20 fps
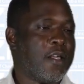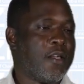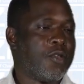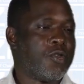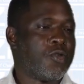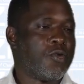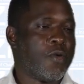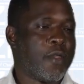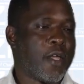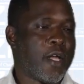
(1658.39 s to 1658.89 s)

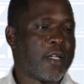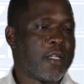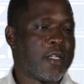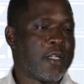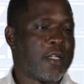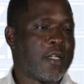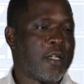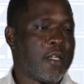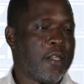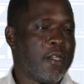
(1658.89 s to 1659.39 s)
so
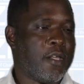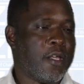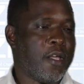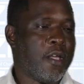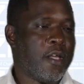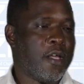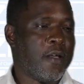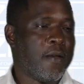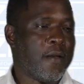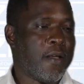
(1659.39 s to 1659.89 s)
that
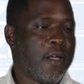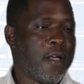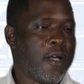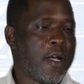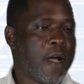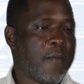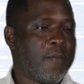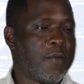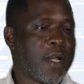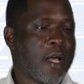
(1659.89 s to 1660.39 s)
the
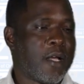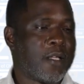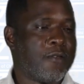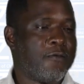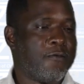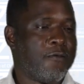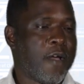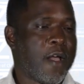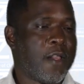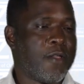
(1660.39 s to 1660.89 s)
income tax
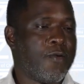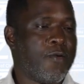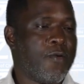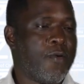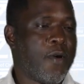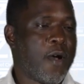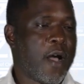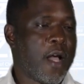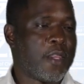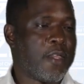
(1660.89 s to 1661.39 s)
value
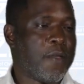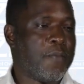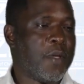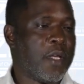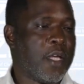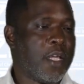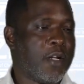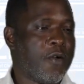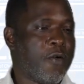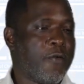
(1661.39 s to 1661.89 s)
at the
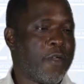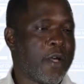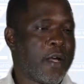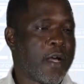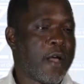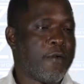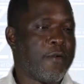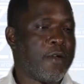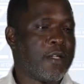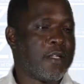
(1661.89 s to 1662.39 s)
beginning of the
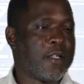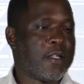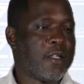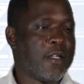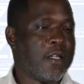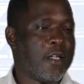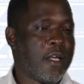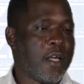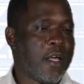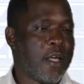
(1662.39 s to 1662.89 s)
current
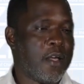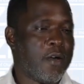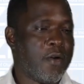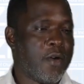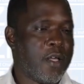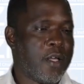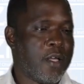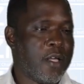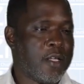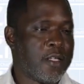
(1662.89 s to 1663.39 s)
year
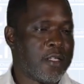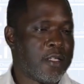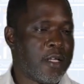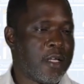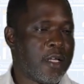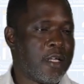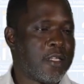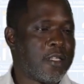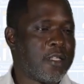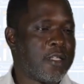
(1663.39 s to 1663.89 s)
is
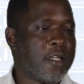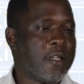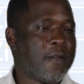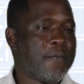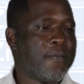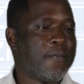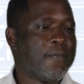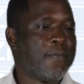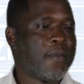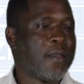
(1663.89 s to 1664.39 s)
60,
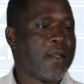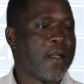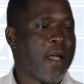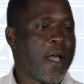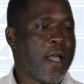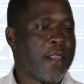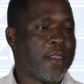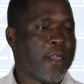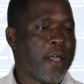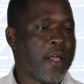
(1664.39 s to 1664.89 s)

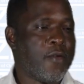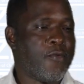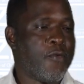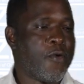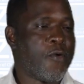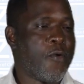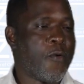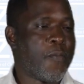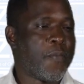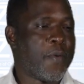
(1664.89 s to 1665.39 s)
and then we
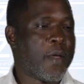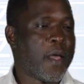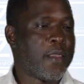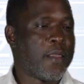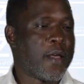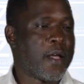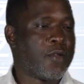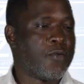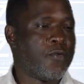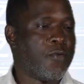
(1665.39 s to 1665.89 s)
compare
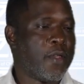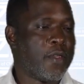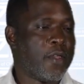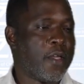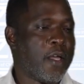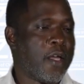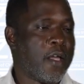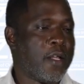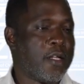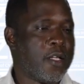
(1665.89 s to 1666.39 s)
that with
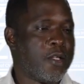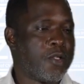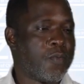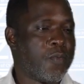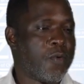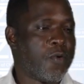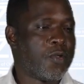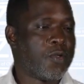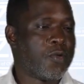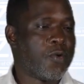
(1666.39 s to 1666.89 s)
the
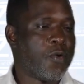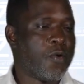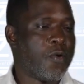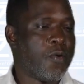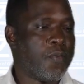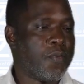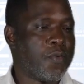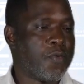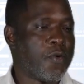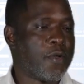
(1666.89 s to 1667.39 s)
disposal
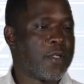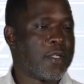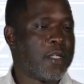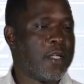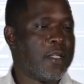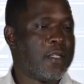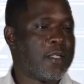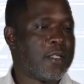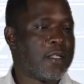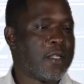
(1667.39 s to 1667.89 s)

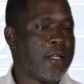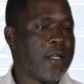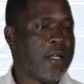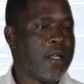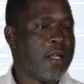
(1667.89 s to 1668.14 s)
proceeds